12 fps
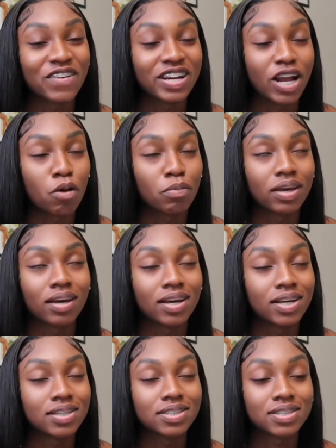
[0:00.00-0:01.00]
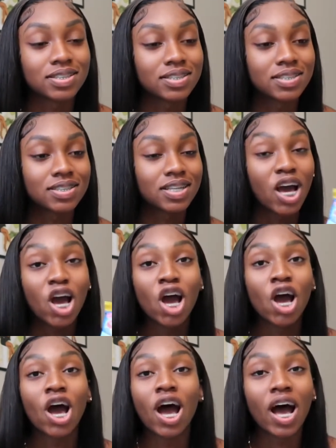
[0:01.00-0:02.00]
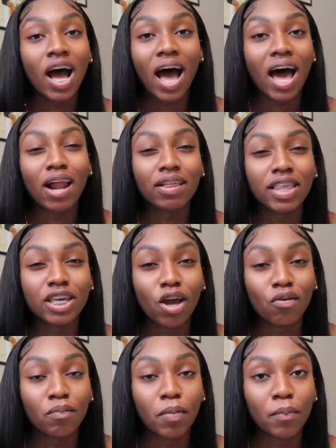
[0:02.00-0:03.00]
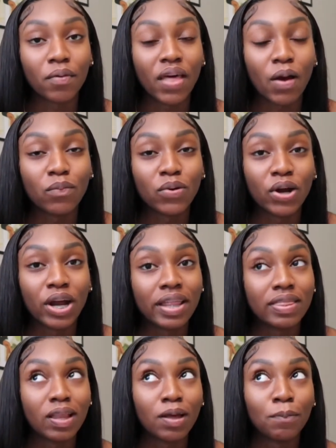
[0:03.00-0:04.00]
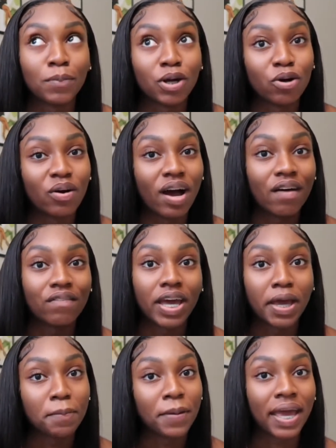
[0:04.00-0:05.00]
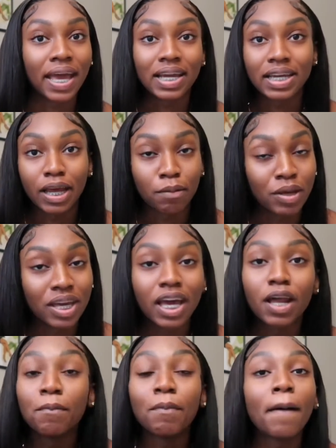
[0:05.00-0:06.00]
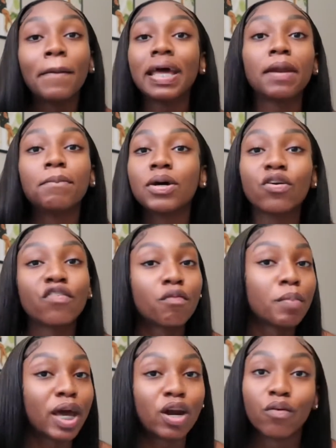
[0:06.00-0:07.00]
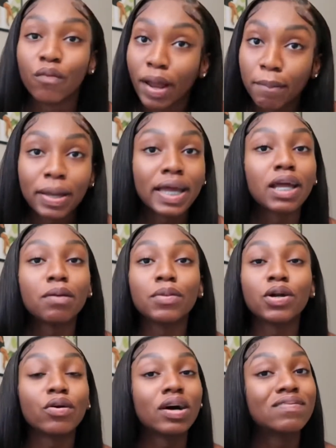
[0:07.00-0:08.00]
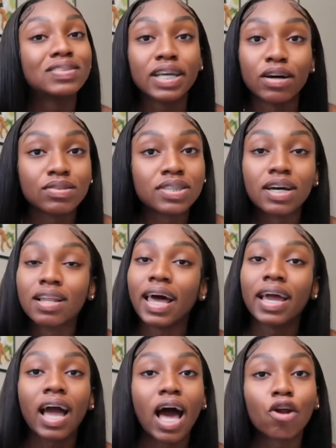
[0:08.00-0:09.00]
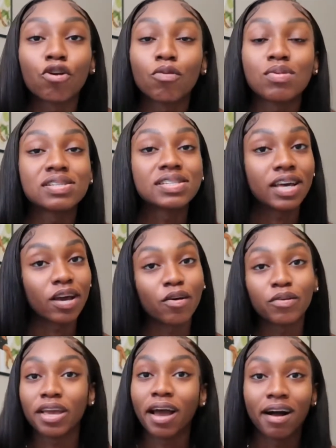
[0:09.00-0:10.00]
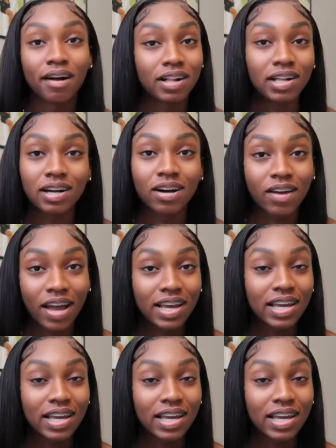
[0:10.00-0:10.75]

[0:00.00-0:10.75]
right now because I don't think y'all remember that we're in the middle of a pandemic, in the middle of panoramic, in the middle of Delta. Like, I don't know what to tell you. Okay.